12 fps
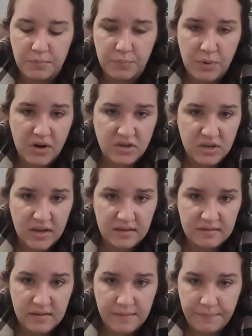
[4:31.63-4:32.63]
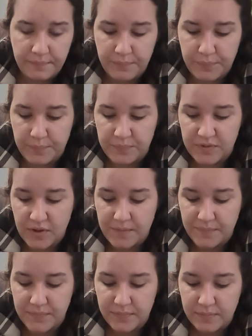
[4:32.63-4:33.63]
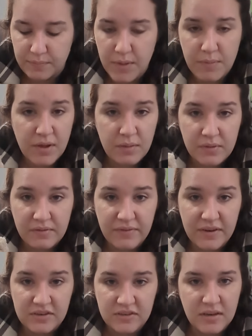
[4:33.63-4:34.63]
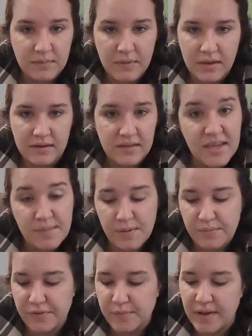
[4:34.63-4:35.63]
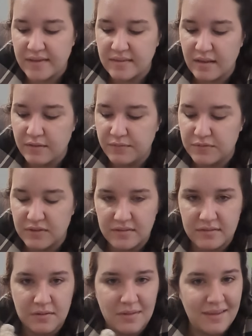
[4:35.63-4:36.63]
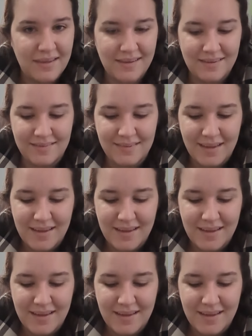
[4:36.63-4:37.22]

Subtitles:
projects. So maybe I will finish him and keep him for myself just so that he is